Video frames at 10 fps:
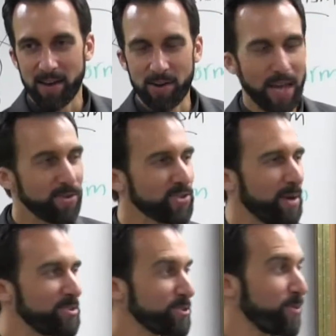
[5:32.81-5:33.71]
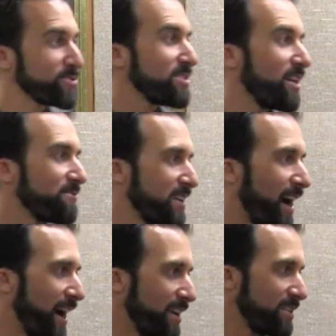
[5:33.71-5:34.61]
Okay, so I'm just supposed to love
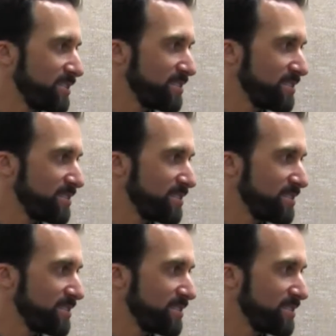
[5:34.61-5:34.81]
God.